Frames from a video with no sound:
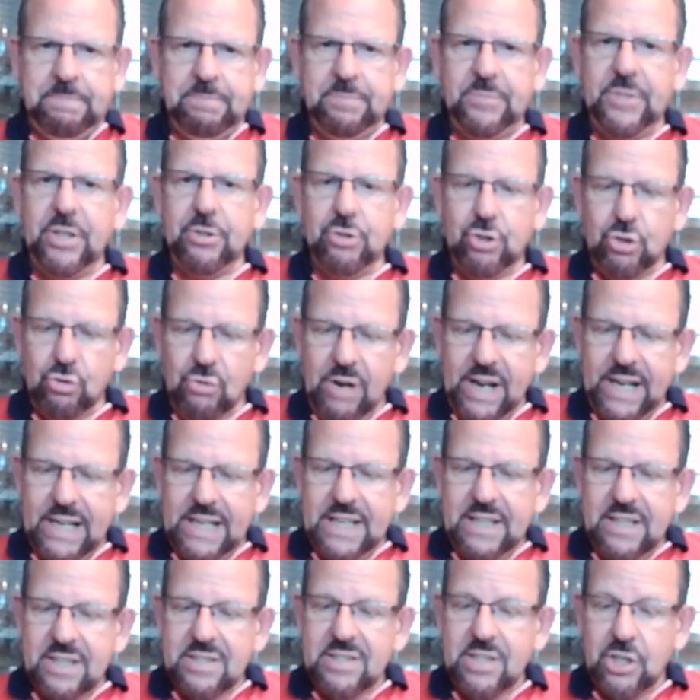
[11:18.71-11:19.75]

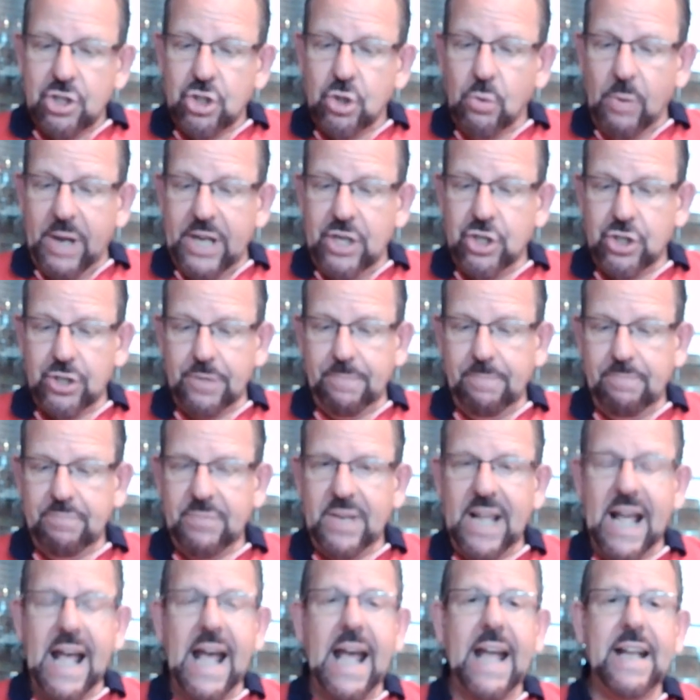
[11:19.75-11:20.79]
directly the situation,
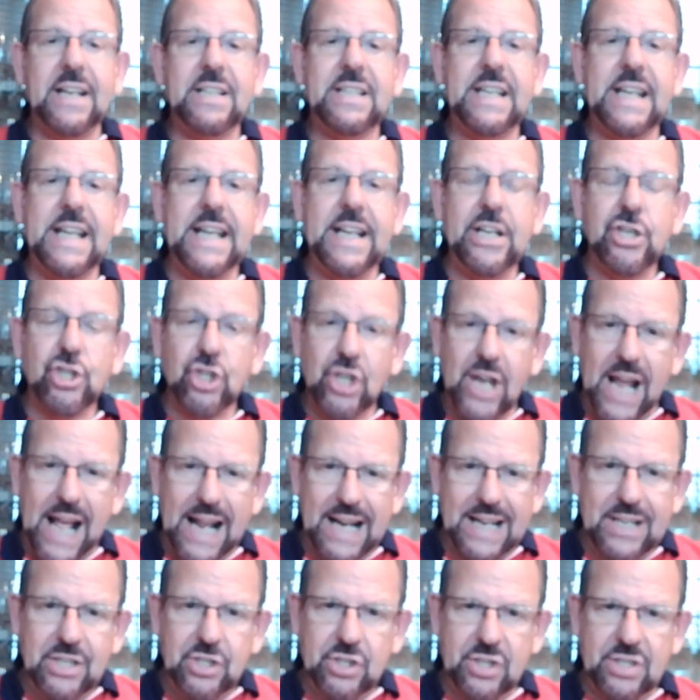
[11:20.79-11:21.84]
and he
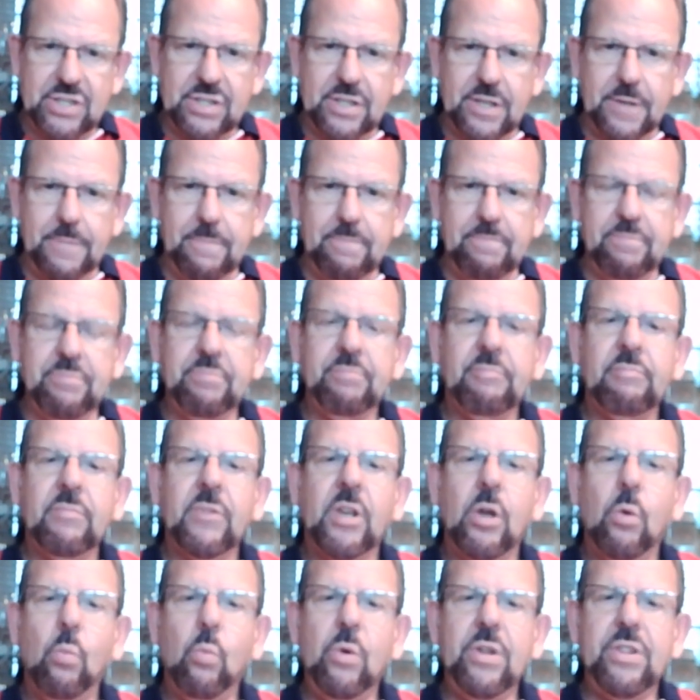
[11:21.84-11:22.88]
challenges them
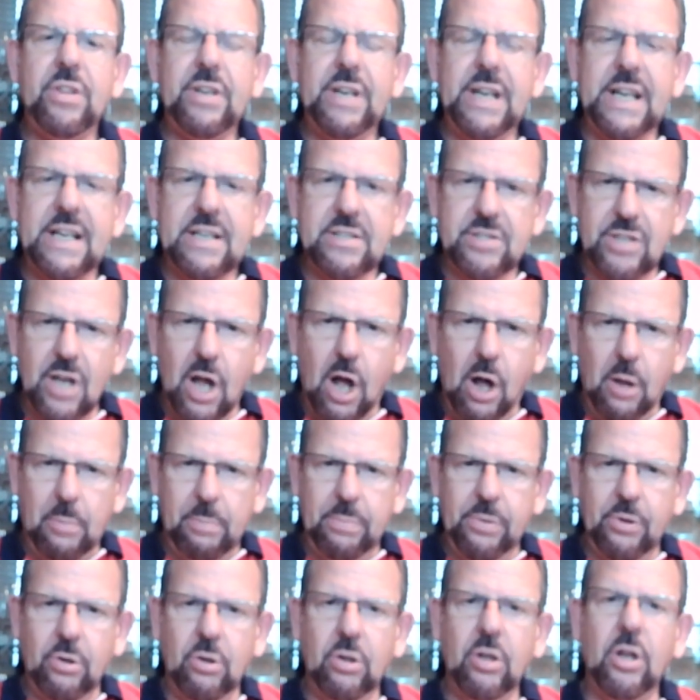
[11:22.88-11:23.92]
with an
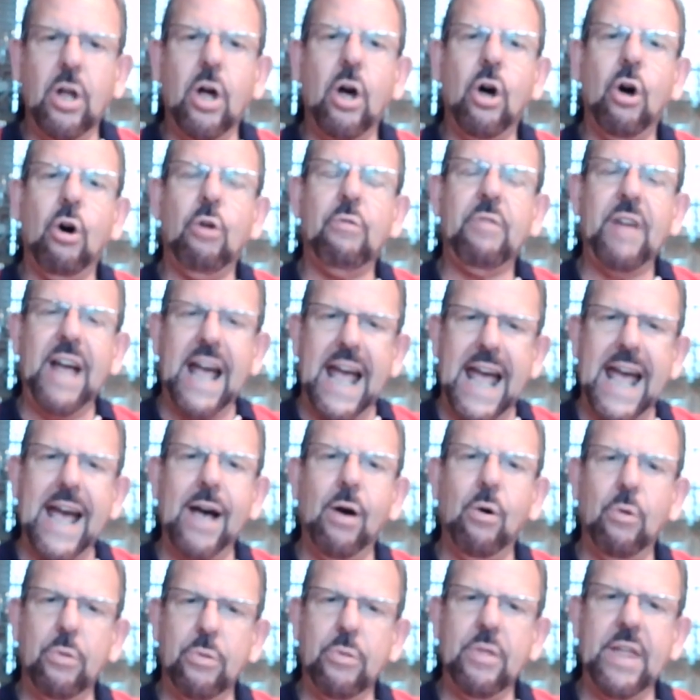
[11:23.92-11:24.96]
example of
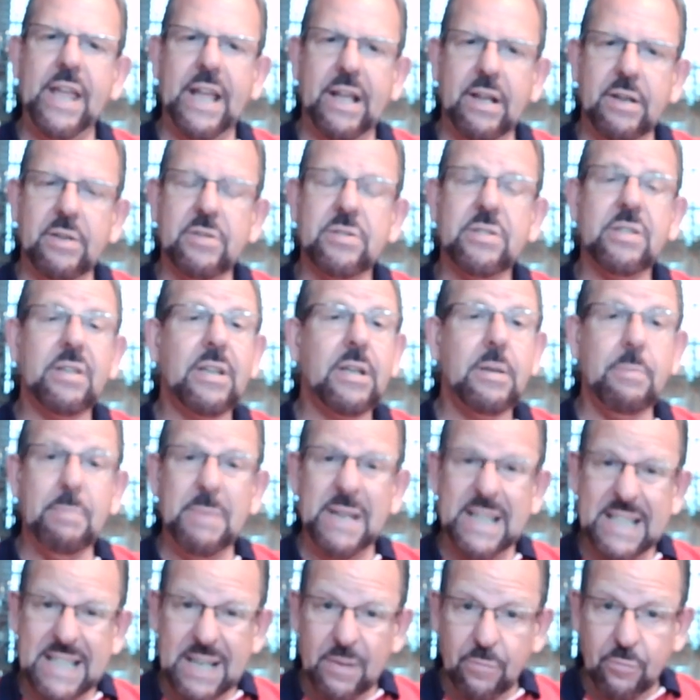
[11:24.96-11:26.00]
how things can
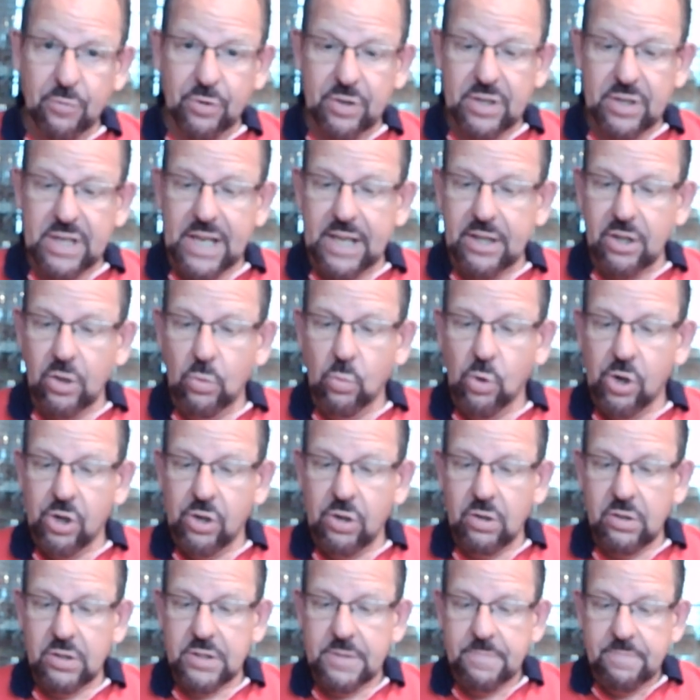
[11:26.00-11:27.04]
be different in the
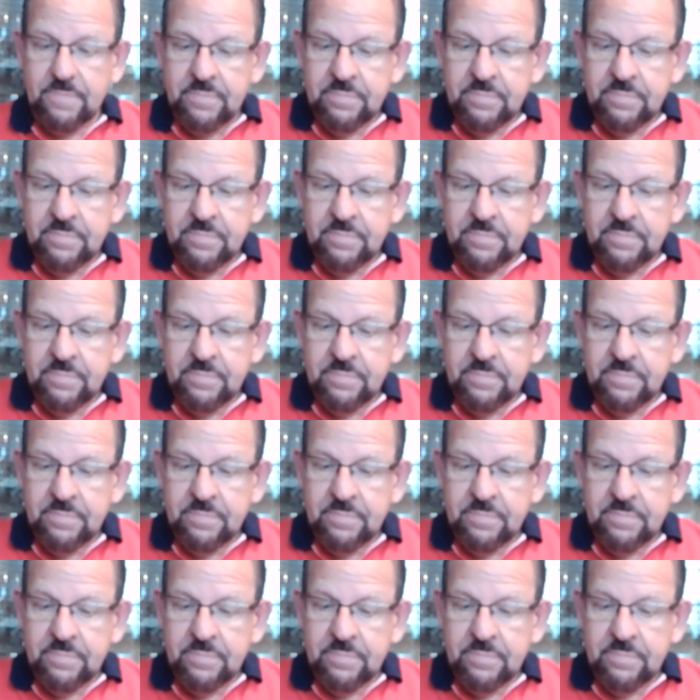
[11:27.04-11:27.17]
world.